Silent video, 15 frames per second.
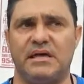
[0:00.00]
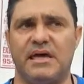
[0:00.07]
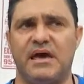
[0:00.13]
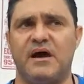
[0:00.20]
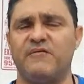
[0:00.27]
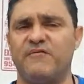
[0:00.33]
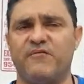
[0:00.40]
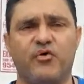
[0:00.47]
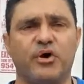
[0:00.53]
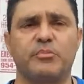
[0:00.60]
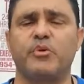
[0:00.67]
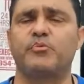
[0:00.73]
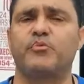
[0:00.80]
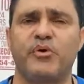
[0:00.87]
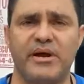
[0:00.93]

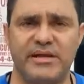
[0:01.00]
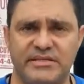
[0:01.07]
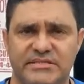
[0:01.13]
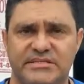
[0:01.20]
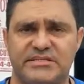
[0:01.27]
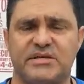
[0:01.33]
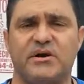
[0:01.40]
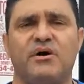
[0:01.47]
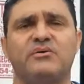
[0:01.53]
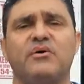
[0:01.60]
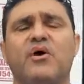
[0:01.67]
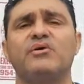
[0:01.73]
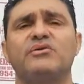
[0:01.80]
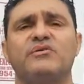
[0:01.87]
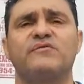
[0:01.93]
affordable price on
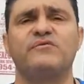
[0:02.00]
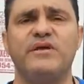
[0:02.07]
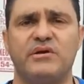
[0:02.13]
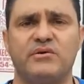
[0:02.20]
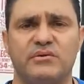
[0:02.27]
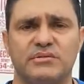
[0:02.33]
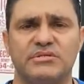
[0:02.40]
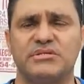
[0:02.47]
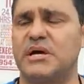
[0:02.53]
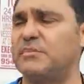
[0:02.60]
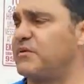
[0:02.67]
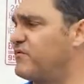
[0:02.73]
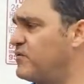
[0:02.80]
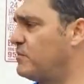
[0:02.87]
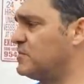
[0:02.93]
all your vehicles
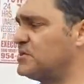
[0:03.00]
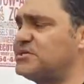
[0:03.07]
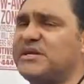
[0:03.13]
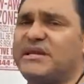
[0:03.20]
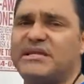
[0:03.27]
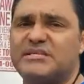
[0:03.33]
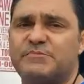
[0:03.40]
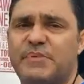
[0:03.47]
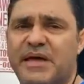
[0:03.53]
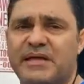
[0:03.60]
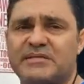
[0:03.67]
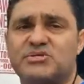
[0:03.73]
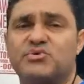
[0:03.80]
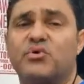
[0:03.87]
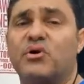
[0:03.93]
coming from
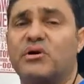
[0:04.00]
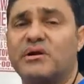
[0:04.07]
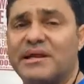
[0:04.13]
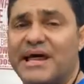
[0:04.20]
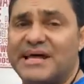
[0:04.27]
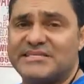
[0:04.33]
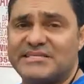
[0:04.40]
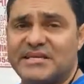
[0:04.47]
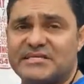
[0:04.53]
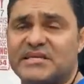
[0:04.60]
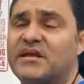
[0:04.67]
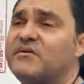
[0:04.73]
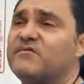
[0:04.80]
Mercedes-Benz to our classics